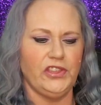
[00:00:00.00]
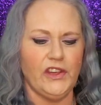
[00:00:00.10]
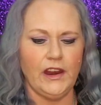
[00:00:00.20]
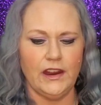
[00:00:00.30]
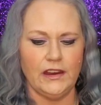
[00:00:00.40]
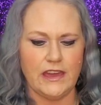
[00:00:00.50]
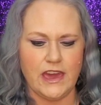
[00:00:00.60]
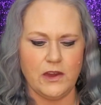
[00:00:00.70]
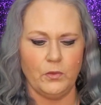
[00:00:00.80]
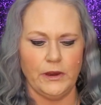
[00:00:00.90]
Ethan and
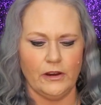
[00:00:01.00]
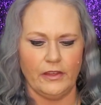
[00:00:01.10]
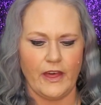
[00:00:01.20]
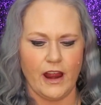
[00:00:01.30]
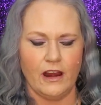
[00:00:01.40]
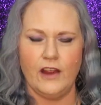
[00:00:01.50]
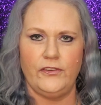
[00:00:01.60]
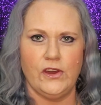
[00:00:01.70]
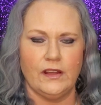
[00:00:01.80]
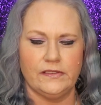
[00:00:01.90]
me, when you're there,
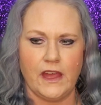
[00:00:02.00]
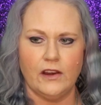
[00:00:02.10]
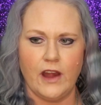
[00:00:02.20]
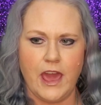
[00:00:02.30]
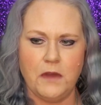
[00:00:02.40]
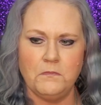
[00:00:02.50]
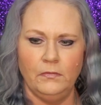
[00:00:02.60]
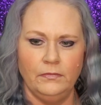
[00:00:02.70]
if you could say your name.